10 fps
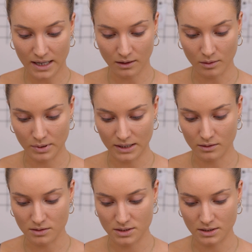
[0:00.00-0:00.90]
Matte Complete
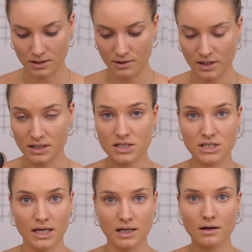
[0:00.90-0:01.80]
Concealer in the
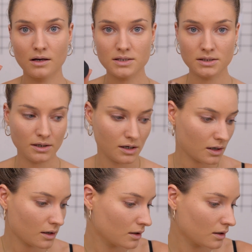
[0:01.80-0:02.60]
shade Custard.